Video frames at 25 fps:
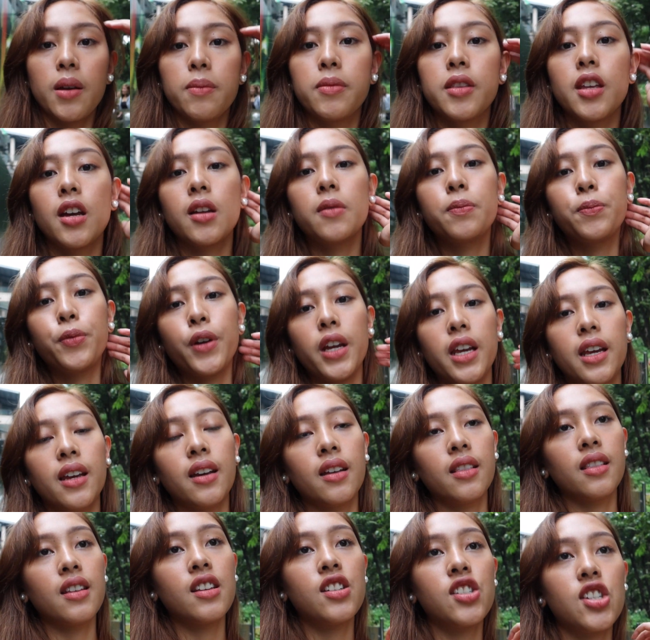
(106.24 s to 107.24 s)
I'm done praying
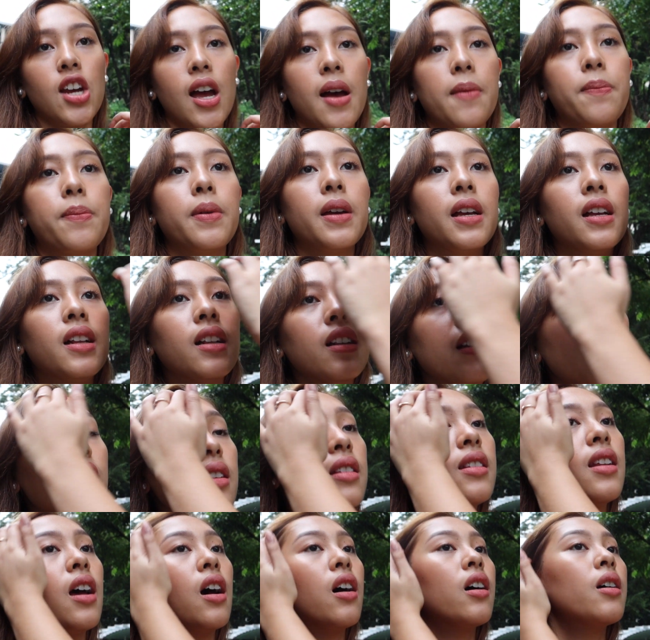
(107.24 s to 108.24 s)
at the chapel.
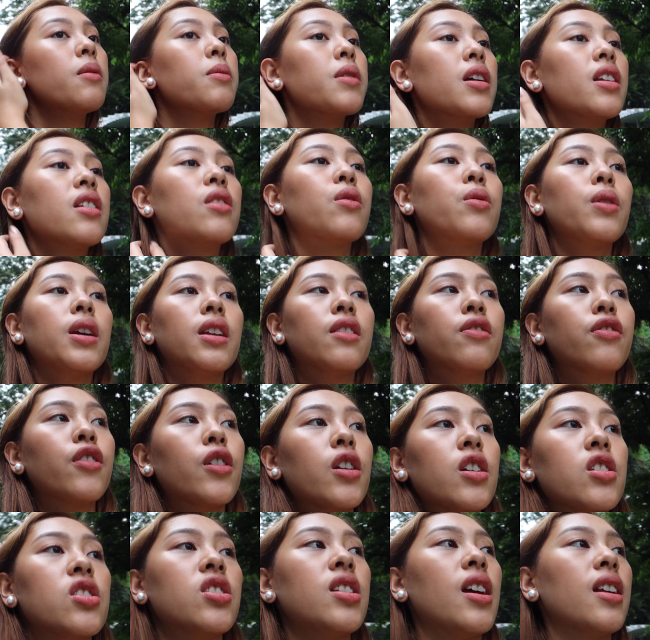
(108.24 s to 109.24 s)
Now I'm gonna wait
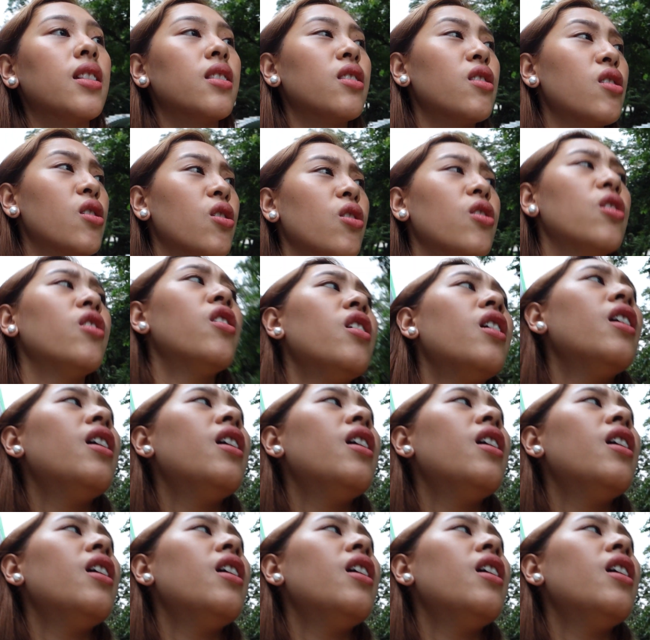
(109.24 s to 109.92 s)
for Jethro.